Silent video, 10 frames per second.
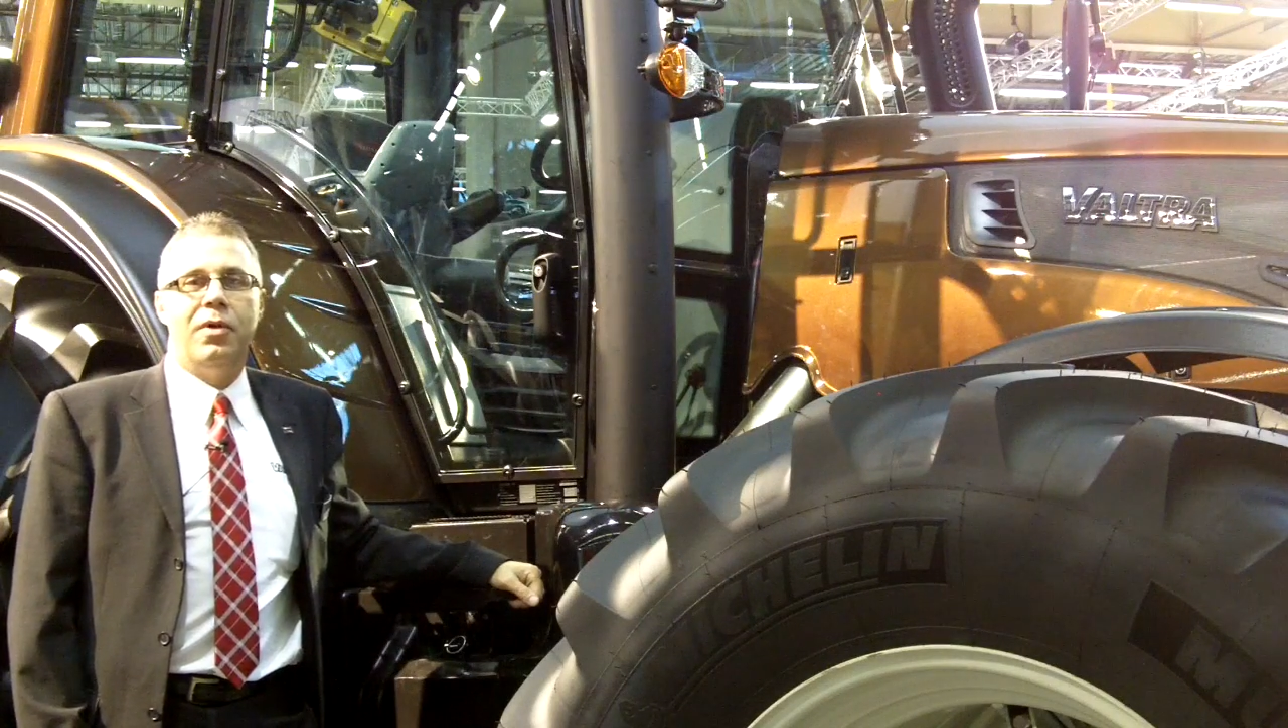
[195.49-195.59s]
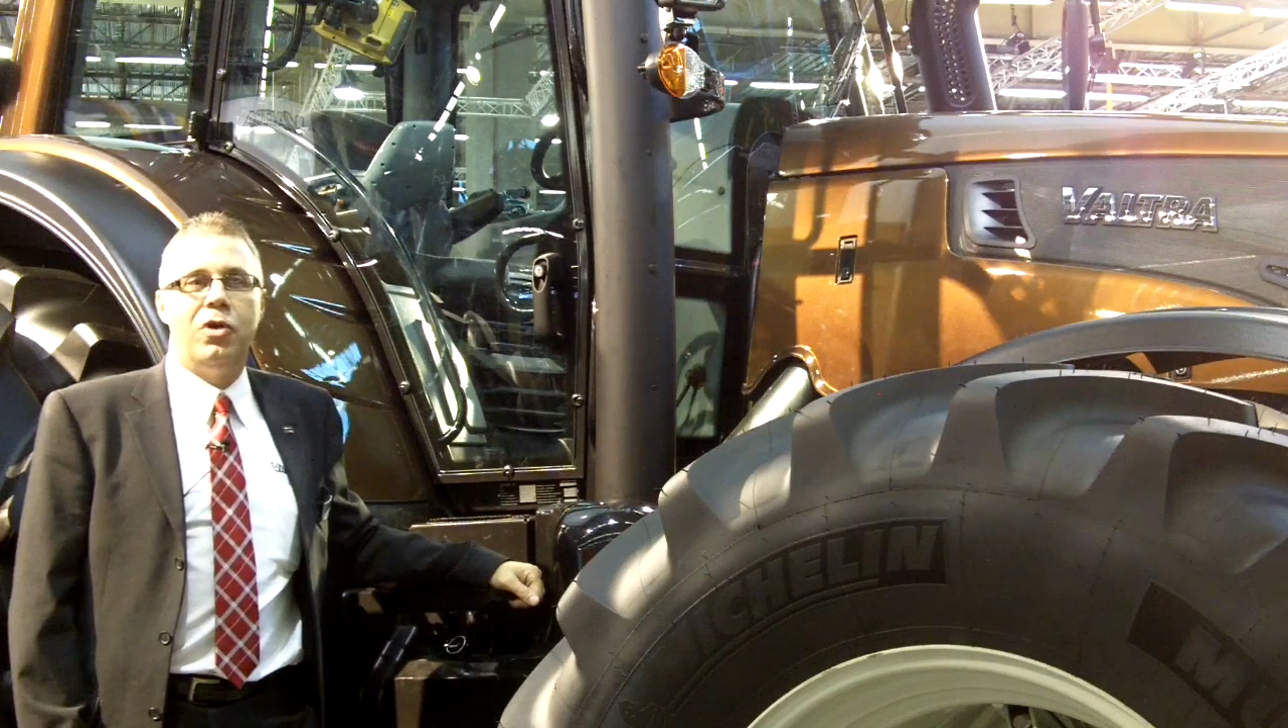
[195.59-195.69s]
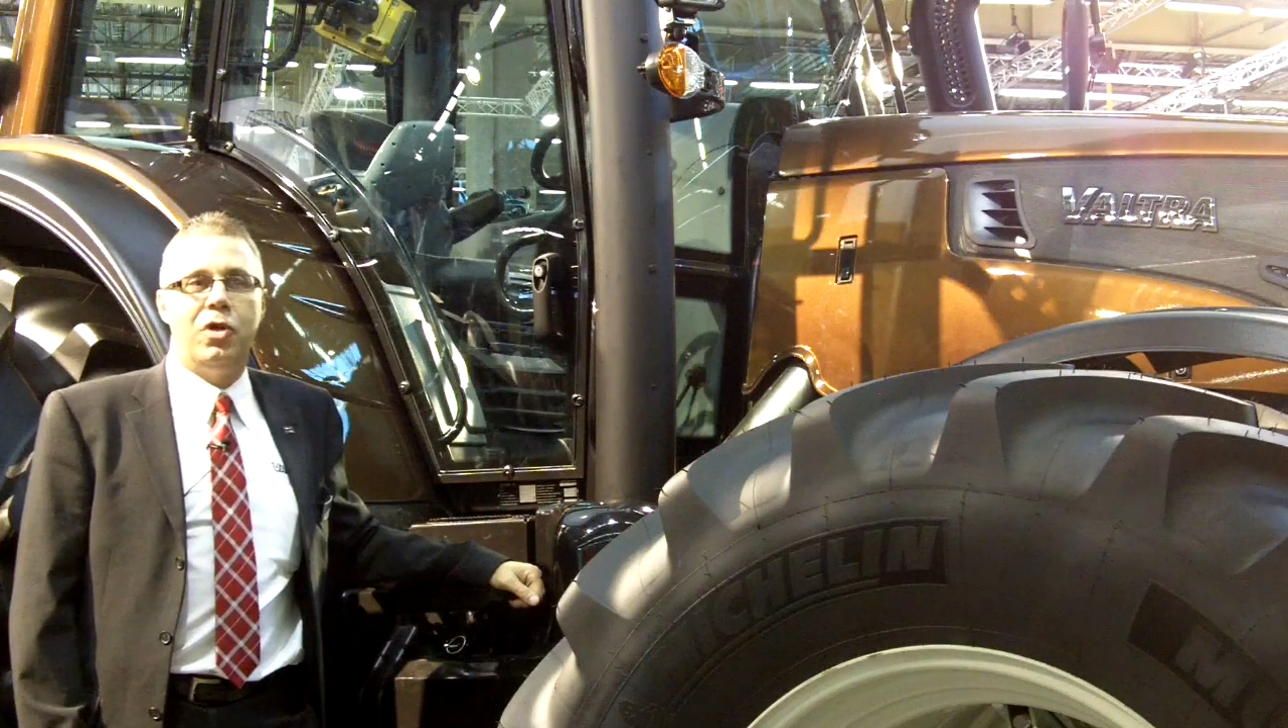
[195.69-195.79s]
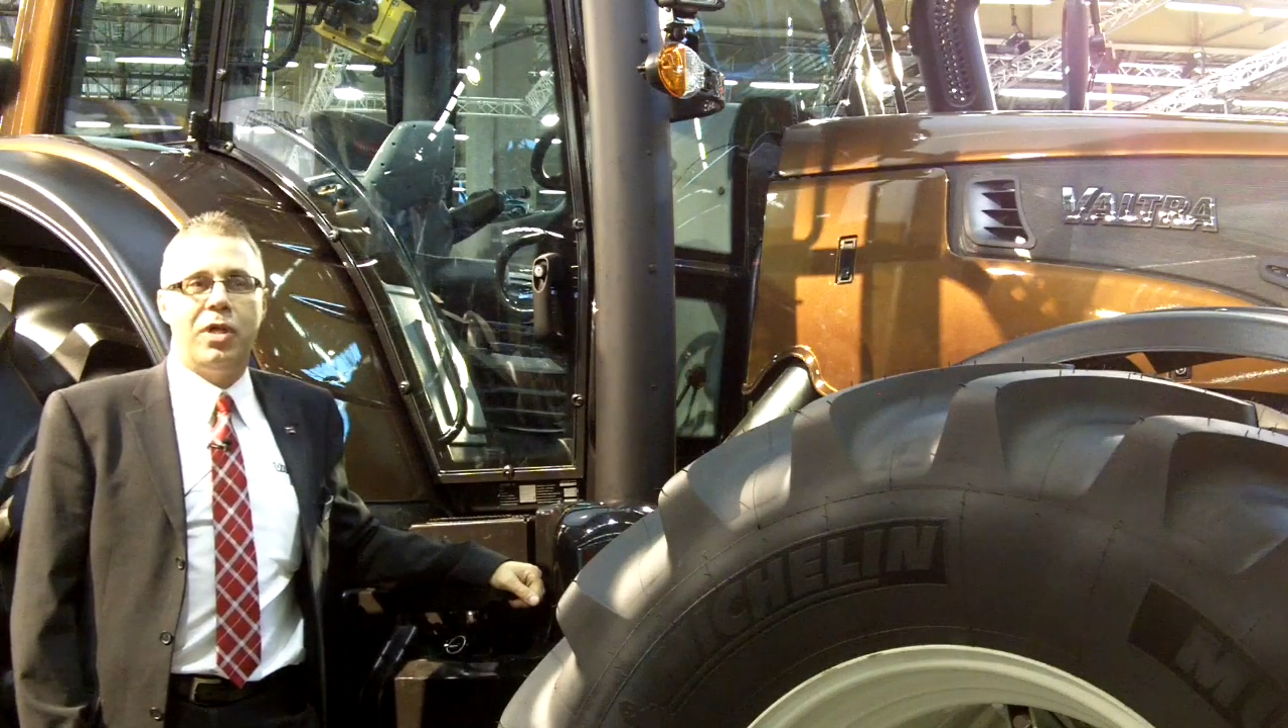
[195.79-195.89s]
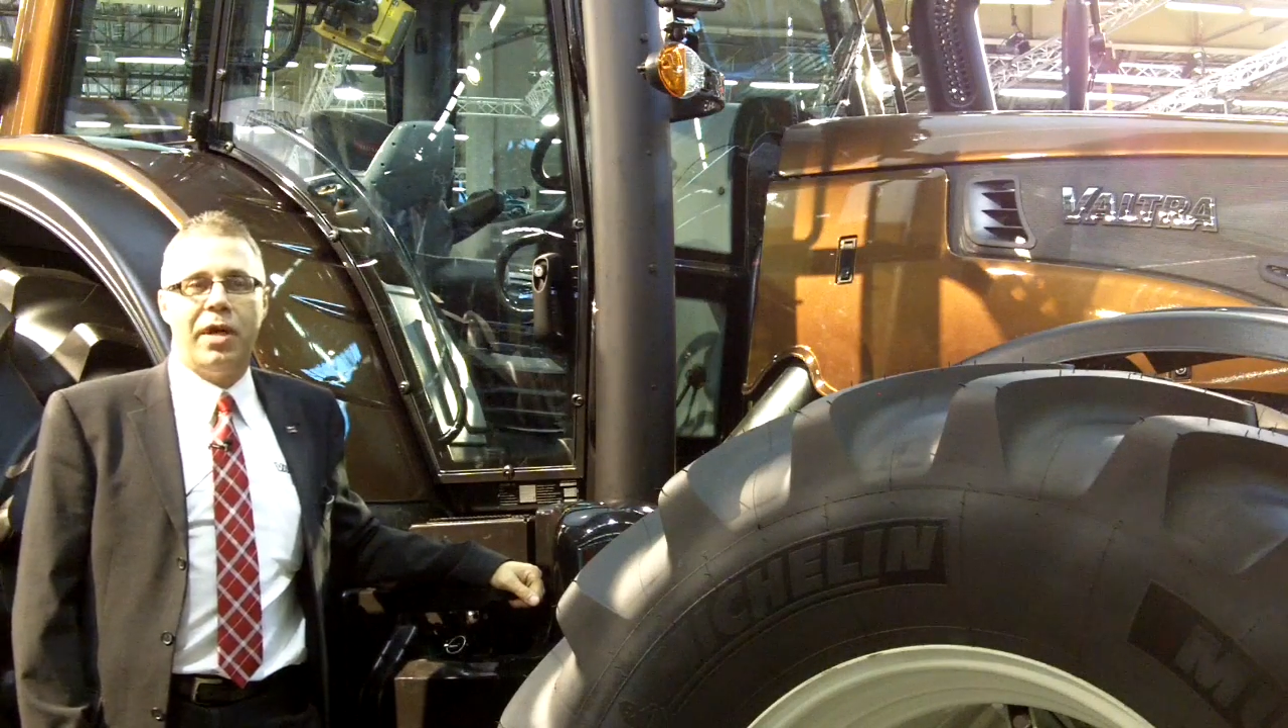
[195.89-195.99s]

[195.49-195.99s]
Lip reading: the new